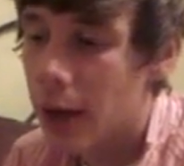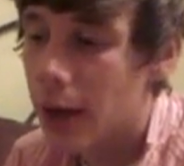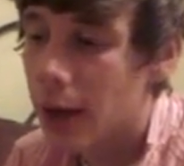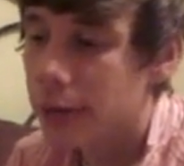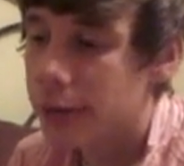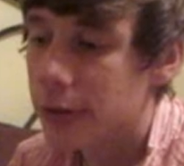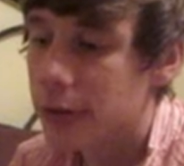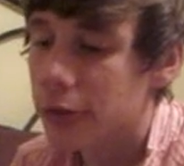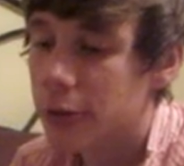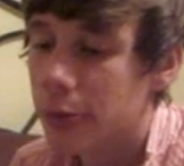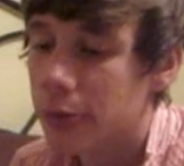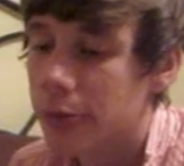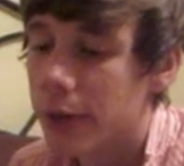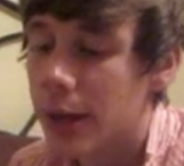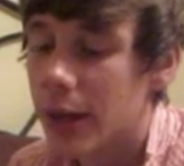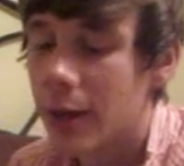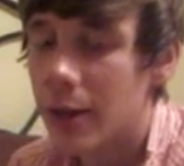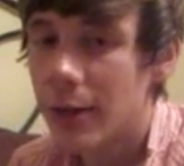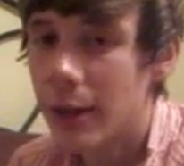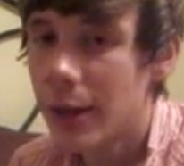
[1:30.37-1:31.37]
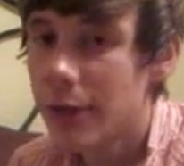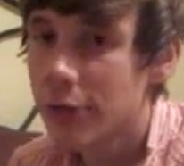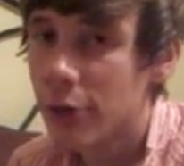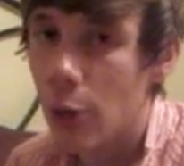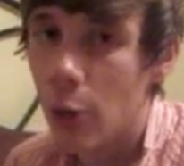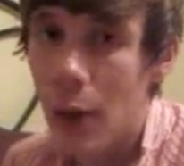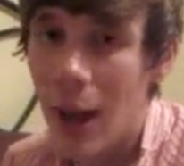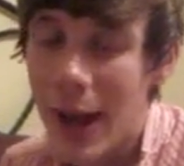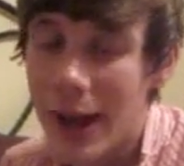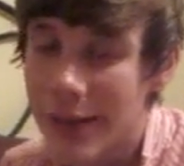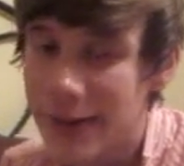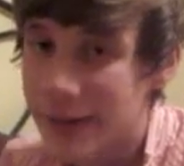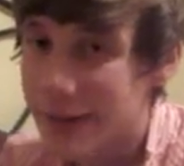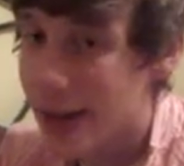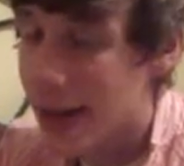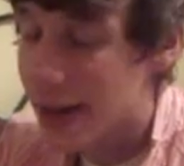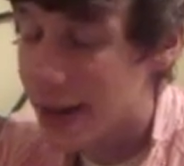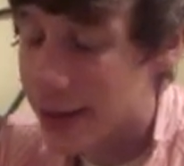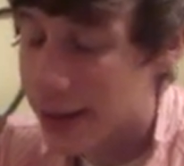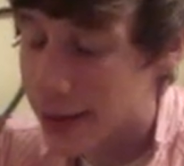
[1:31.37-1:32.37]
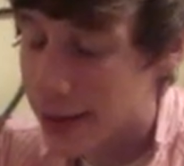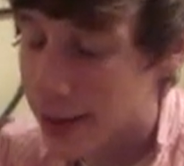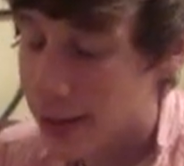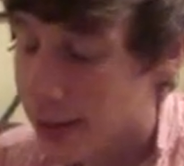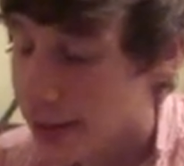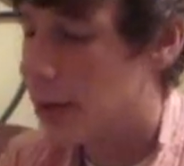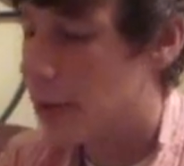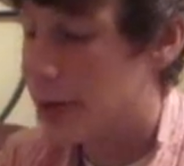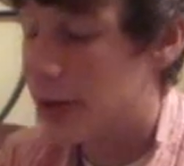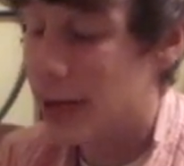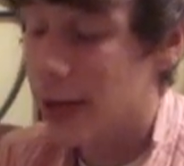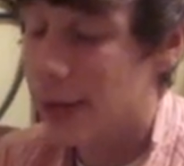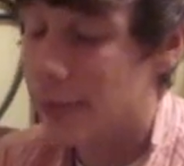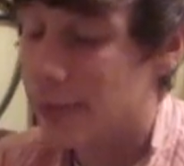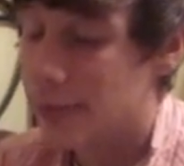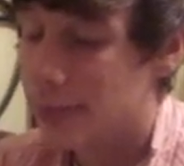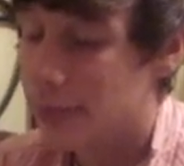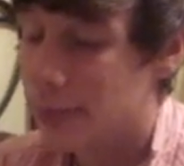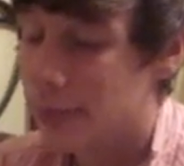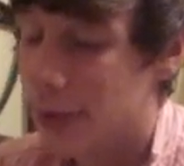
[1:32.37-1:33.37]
Until she was like, let's go ice skating. We did.